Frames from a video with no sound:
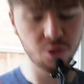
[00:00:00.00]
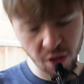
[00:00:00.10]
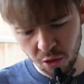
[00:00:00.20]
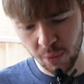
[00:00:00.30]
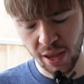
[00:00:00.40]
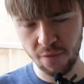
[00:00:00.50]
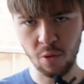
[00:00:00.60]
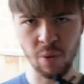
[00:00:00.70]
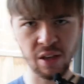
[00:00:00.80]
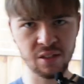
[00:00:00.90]
now that we have the
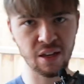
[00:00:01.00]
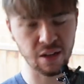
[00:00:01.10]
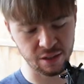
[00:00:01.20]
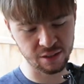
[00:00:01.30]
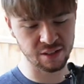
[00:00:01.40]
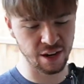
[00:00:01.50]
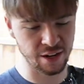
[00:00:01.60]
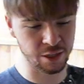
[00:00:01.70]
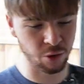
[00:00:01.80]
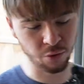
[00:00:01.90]
baseline
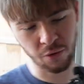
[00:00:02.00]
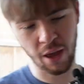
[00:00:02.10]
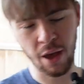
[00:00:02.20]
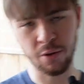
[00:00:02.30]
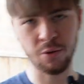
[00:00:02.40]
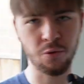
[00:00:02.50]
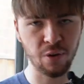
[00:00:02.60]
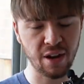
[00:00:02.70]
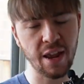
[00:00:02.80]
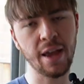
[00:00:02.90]
understanding of our good
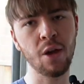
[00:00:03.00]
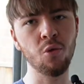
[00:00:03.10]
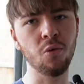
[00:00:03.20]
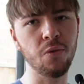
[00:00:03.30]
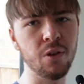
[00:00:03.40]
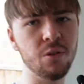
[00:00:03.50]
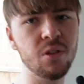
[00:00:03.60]
friend AI overviews,